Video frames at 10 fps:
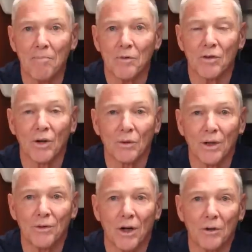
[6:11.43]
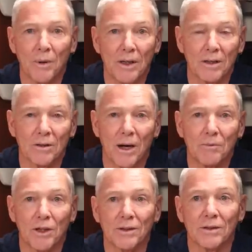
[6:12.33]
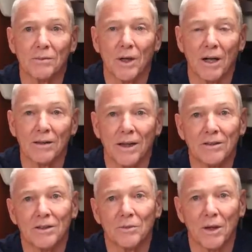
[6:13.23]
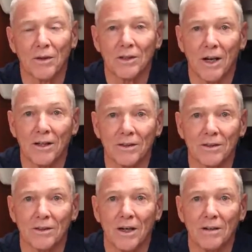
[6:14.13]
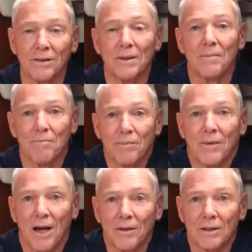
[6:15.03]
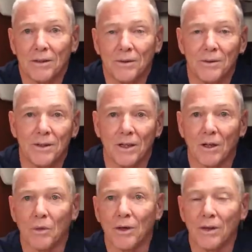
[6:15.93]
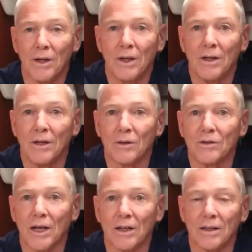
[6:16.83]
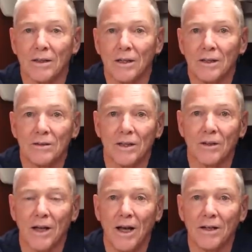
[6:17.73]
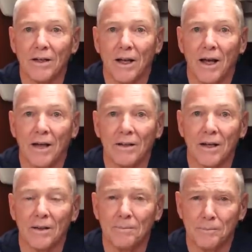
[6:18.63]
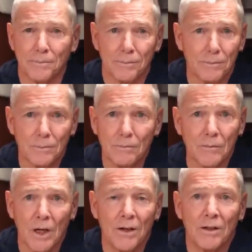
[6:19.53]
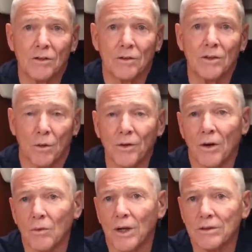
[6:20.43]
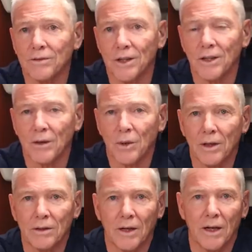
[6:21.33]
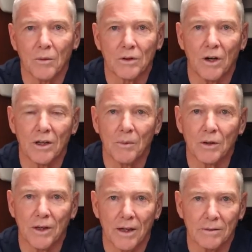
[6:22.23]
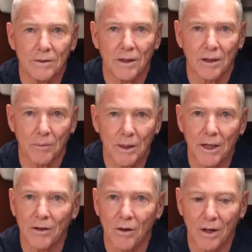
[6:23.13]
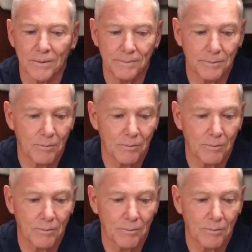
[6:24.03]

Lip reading: So if your autopilot craps out, well, that's just one of the challenges of having to deal with, you know, sailing single-handed. And it's, you know, there are ways of dealing with it, and we'll talk about that a little bit later on.